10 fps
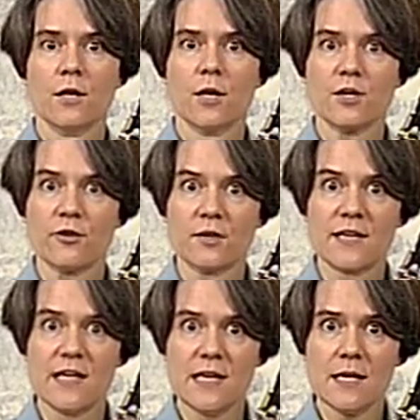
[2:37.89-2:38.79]
another
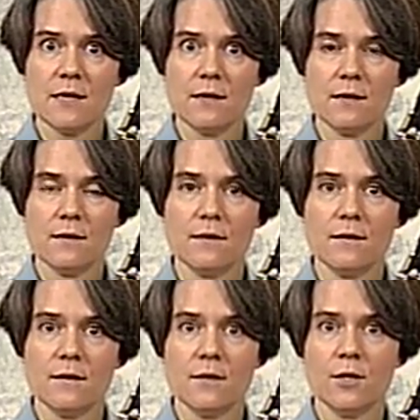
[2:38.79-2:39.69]
key,
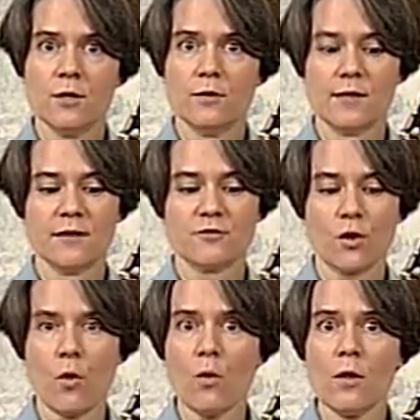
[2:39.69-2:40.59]
you lift a
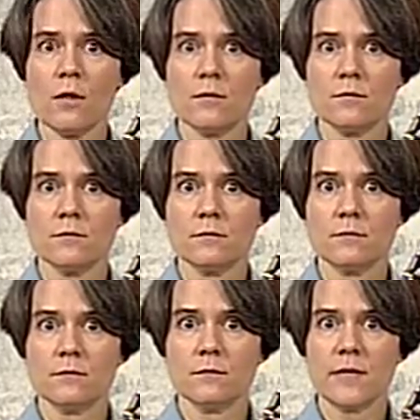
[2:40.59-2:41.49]
hole,
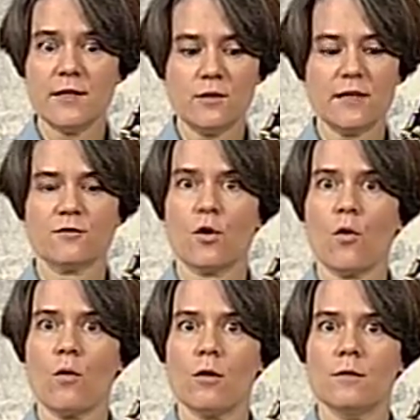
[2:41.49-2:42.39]
and you lift a
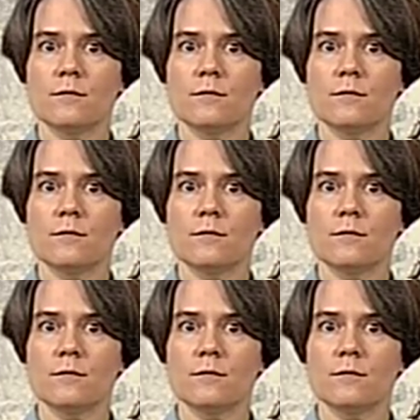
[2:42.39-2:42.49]
hole.